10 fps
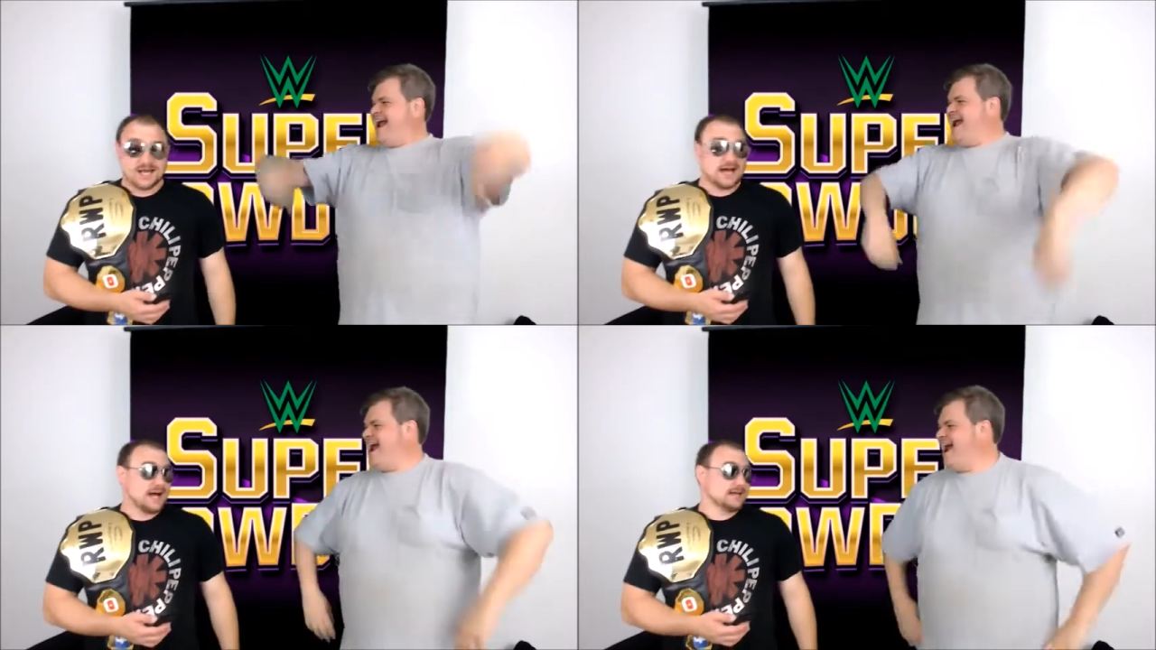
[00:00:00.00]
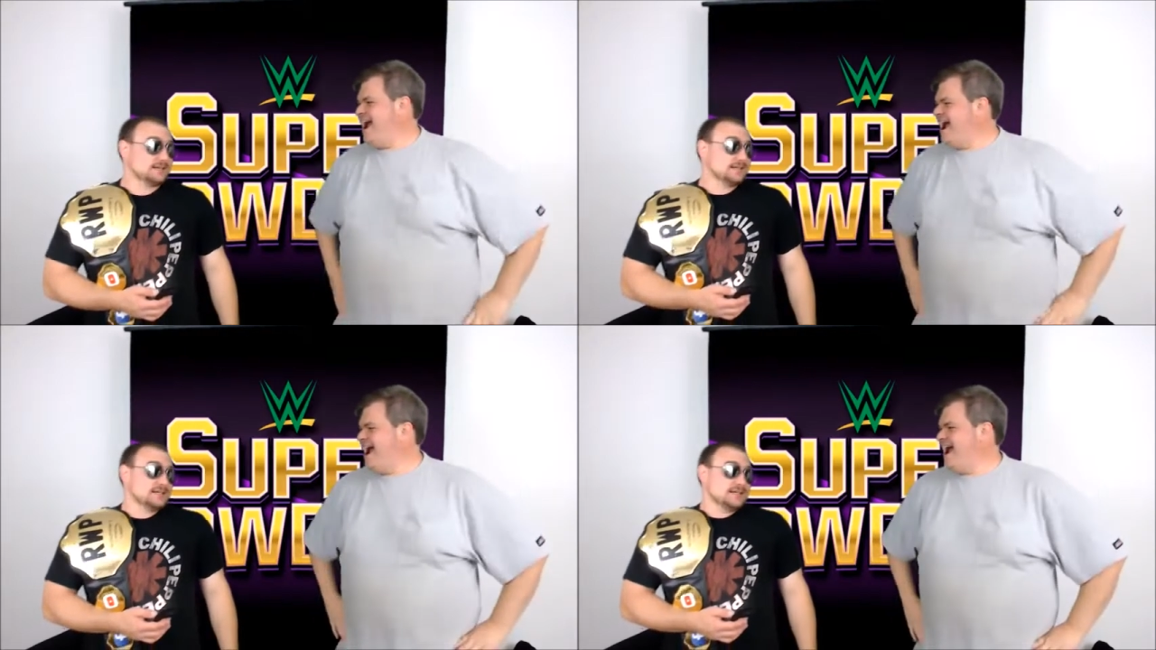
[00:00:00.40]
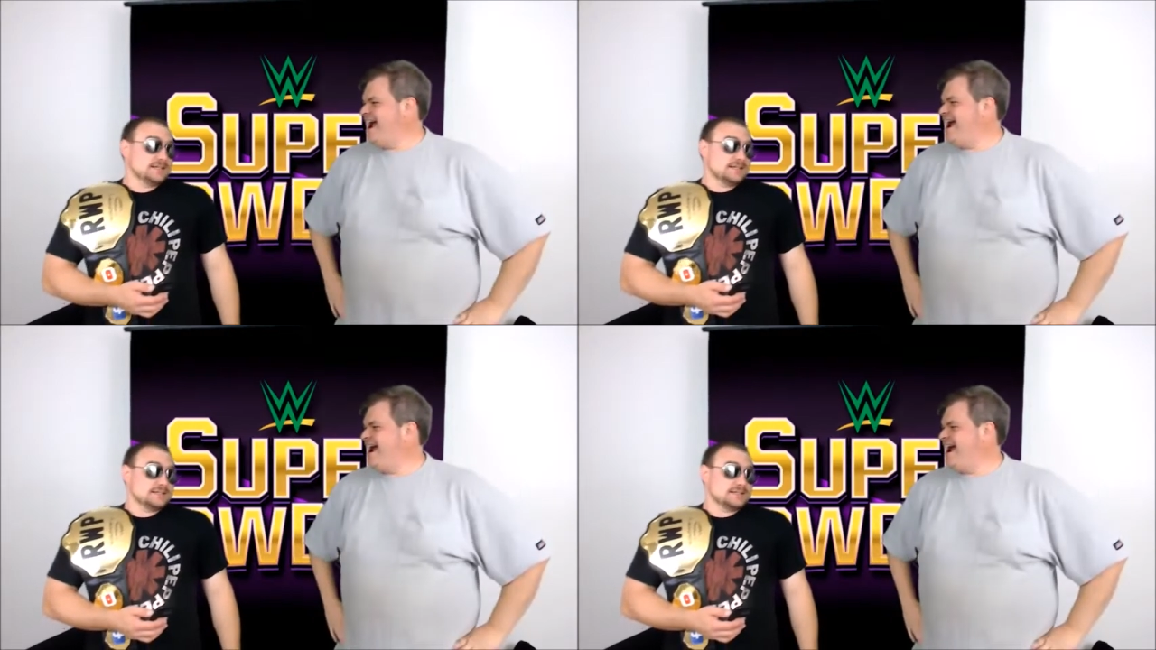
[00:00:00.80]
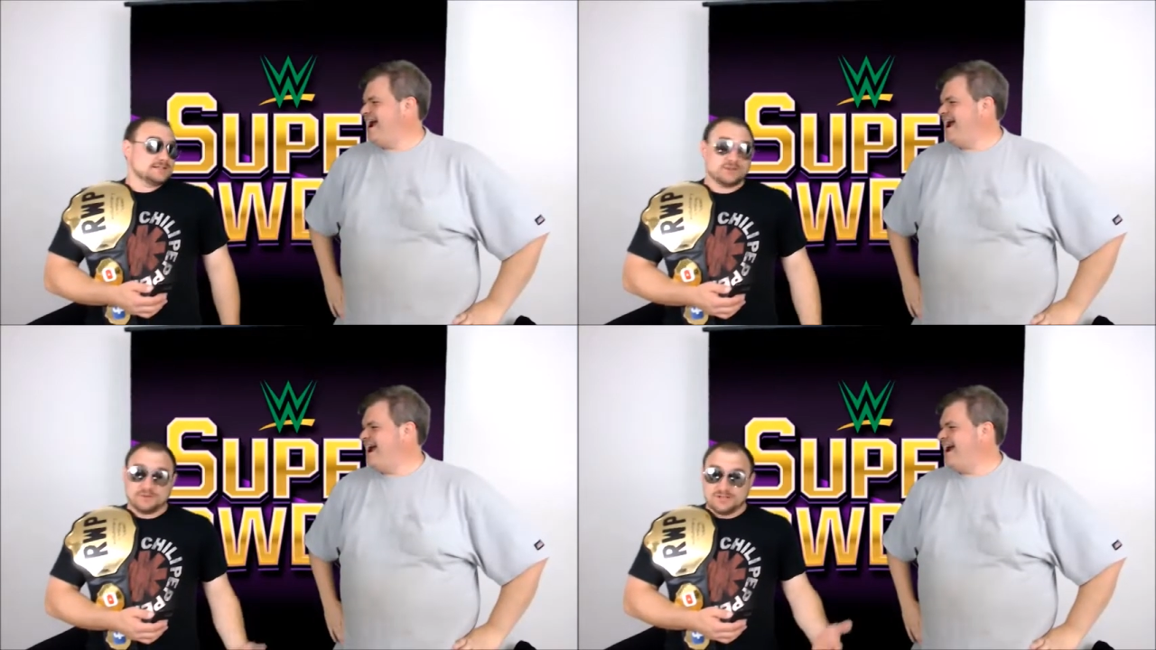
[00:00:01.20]
Speaker 1: Uh,
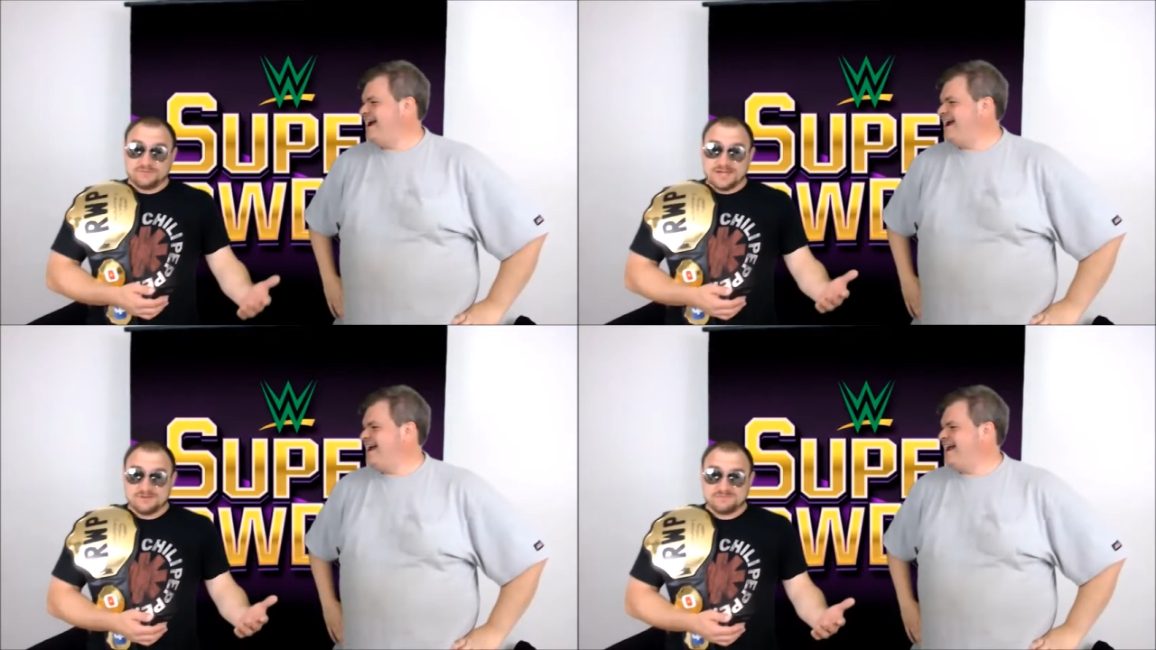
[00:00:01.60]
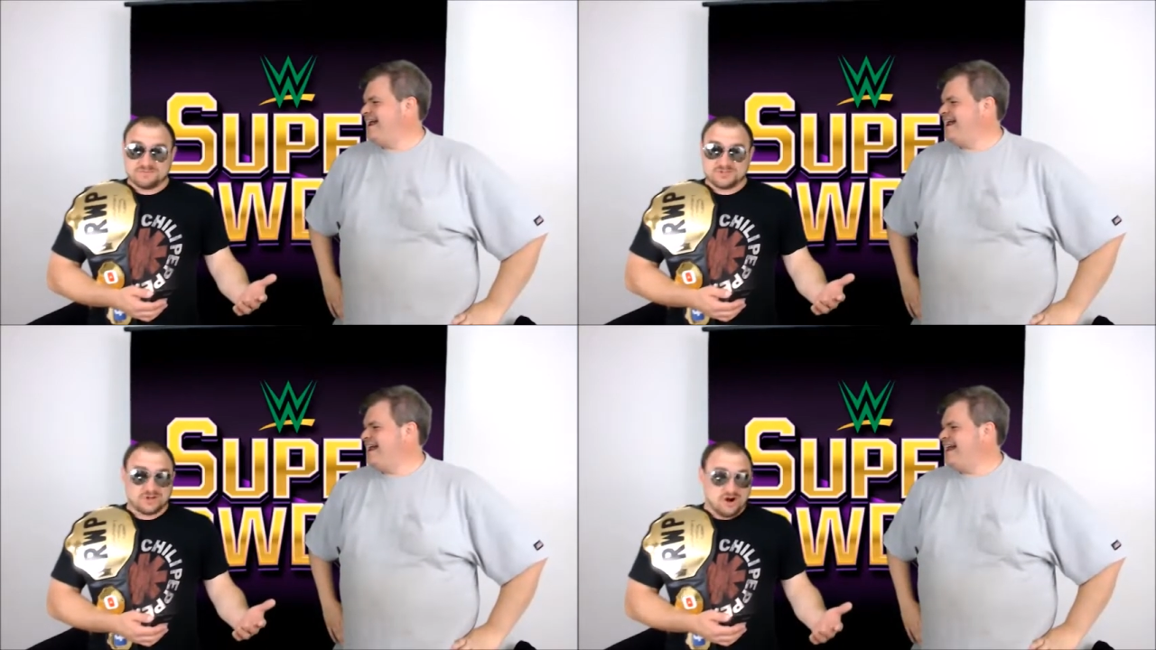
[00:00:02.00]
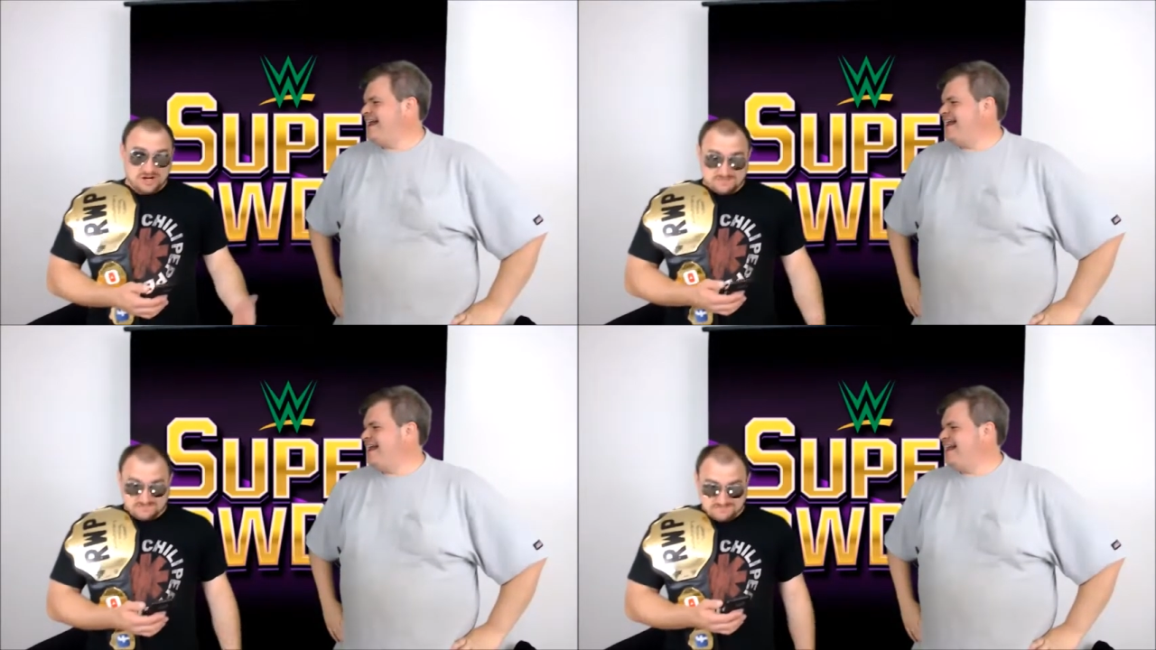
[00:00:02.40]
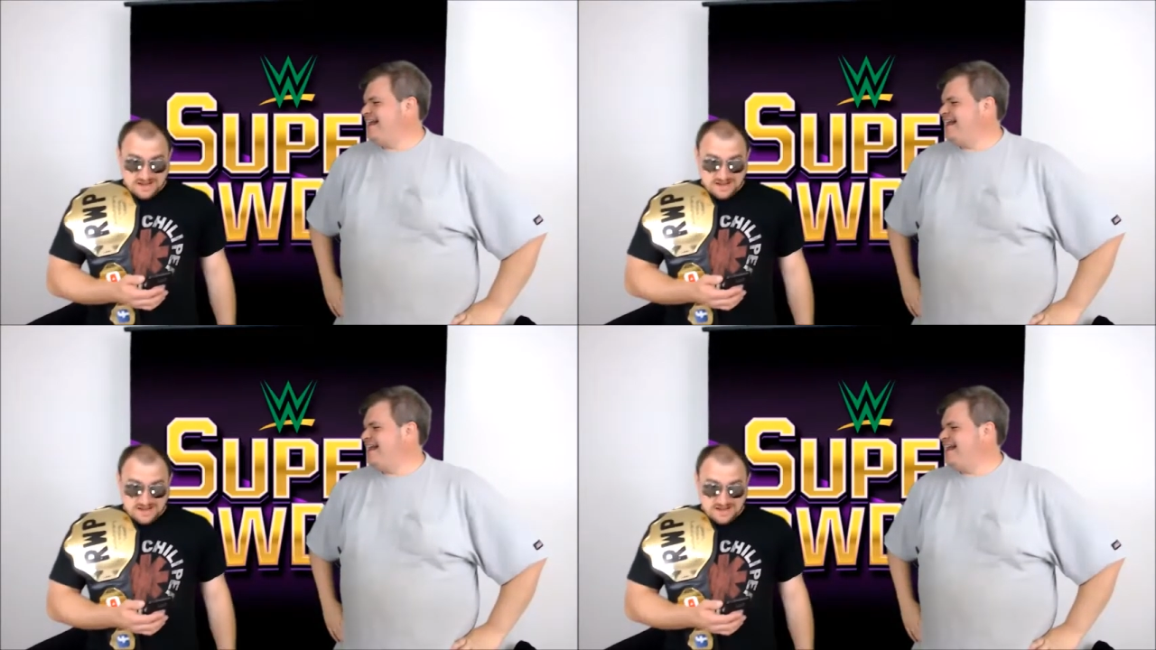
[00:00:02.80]
so the event started